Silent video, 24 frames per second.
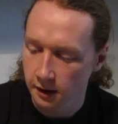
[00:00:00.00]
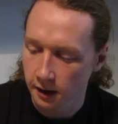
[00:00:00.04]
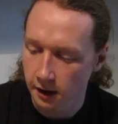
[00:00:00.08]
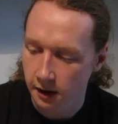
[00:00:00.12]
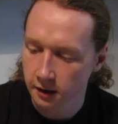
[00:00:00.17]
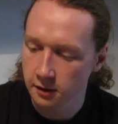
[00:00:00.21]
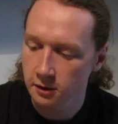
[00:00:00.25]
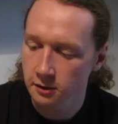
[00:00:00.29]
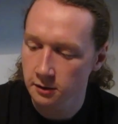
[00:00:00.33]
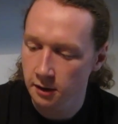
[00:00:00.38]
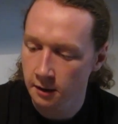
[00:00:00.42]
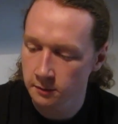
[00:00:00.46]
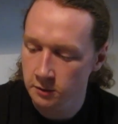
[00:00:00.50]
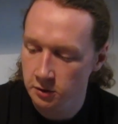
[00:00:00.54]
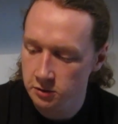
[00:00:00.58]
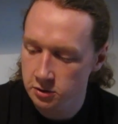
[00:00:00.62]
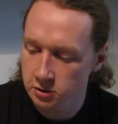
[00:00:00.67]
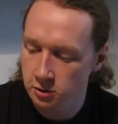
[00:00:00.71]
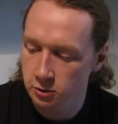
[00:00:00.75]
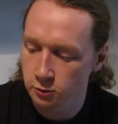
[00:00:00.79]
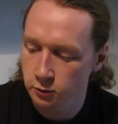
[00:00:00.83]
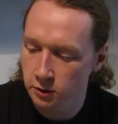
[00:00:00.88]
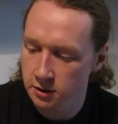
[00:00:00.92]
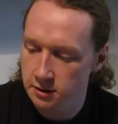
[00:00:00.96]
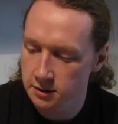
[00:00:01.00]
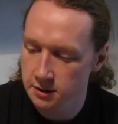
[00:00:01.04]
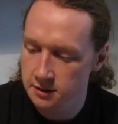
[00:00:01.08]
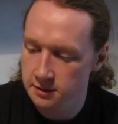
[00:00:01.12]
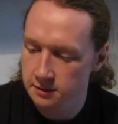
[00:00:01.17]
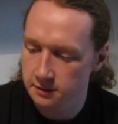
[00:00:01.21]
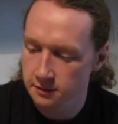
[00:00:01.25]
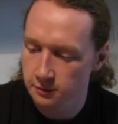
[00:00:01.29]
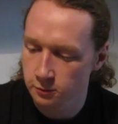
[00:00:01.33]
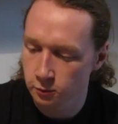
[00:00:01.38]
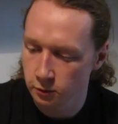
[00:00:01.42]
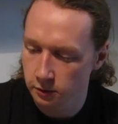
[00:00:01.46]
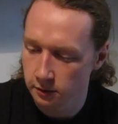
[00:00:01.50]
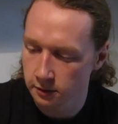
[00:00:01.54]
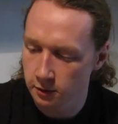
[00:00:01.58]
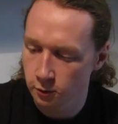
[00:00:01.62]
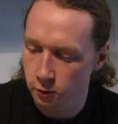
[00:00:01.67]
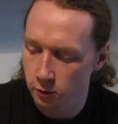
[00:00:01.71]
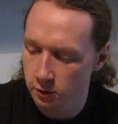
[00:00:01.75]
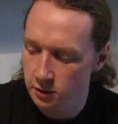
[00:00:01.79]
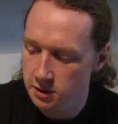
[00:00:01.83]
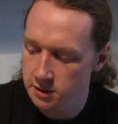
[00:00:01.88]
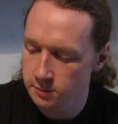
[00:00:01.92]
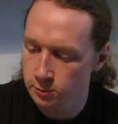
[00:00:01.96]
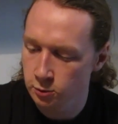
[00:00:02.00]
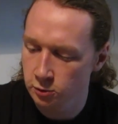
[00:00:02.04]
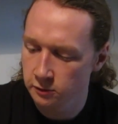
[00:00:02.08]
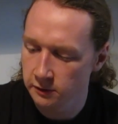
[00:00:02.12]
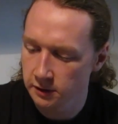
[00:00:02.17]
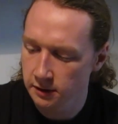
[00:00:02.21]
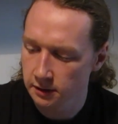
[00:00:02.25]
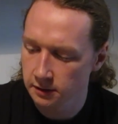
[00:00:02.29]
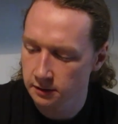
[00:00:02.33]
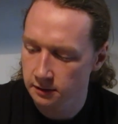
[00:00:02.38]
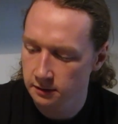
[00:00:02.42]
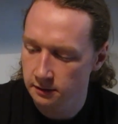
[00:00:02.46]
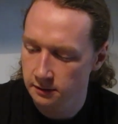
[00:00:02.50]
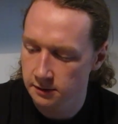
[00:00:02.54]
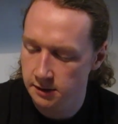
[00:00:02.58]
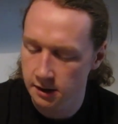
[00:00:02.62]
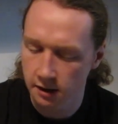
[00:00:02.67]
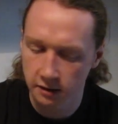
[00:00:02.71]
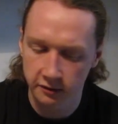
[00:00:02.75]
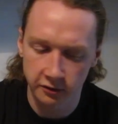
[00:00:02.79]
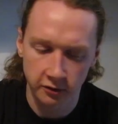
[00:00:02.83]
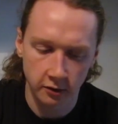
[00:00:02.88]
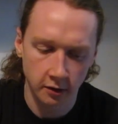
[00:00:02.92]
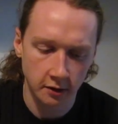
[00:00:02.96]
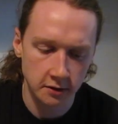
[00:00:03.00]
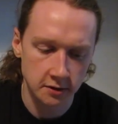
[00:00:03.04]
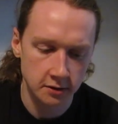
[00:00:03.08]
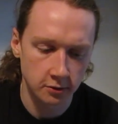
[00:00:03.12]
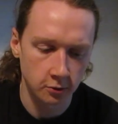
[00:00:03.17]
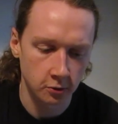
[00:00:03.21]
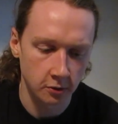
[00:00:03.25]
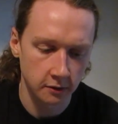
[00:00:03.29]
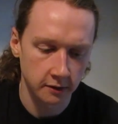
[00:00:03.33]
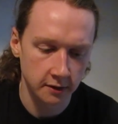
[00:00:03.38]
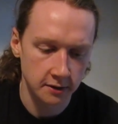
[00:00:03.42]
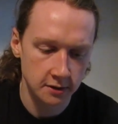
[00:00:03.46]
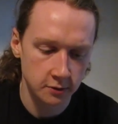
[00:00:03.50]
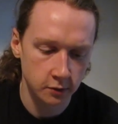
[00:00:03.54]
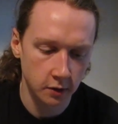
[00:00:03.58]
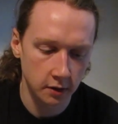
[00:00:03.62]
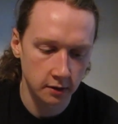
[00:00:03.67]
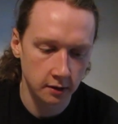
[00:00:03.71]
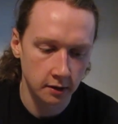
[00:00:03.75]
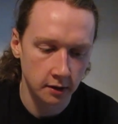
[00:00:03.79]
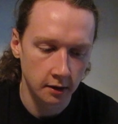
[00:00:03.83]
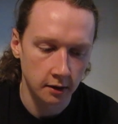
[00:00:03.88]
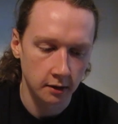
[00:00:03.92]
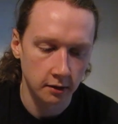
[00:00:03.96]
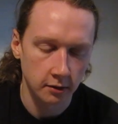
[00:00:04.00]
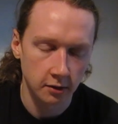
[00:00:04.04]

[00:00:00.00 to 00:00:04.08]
I'm not sure which is the worst movie, Jack Frost or this one.